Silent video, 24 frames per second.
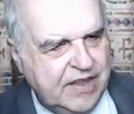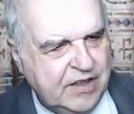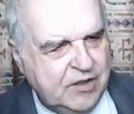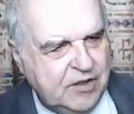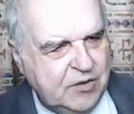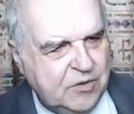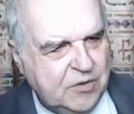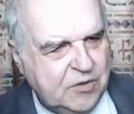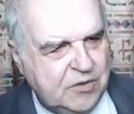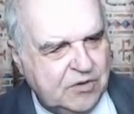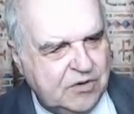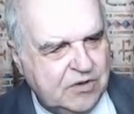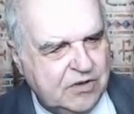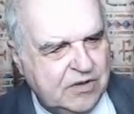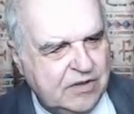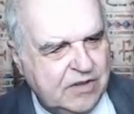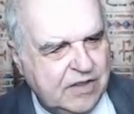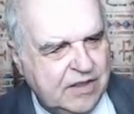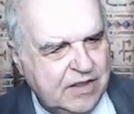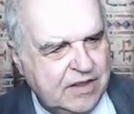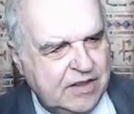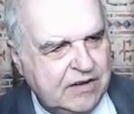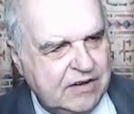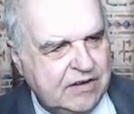good
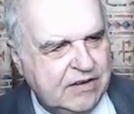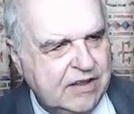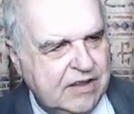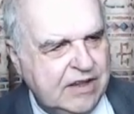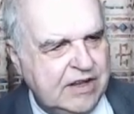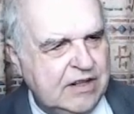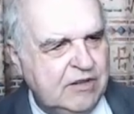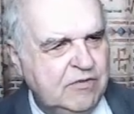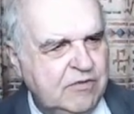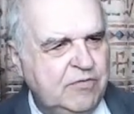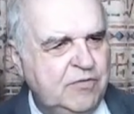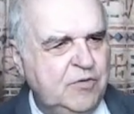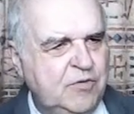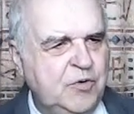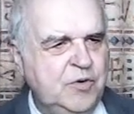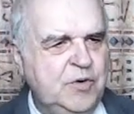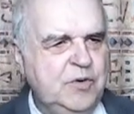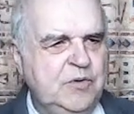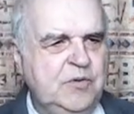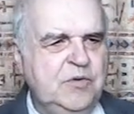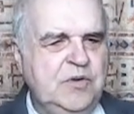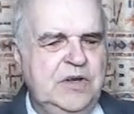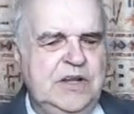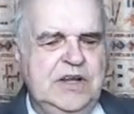title for
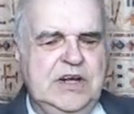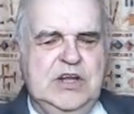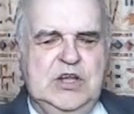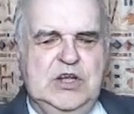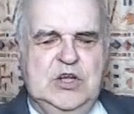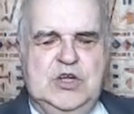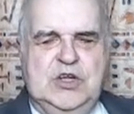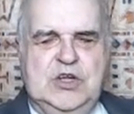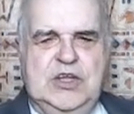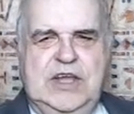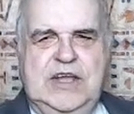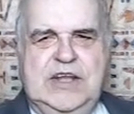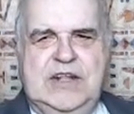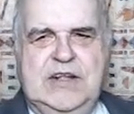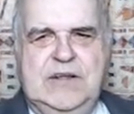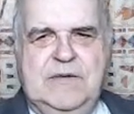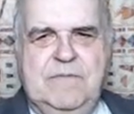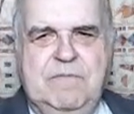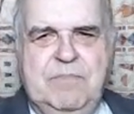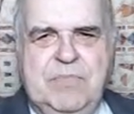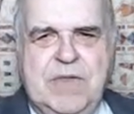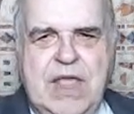you, good English title.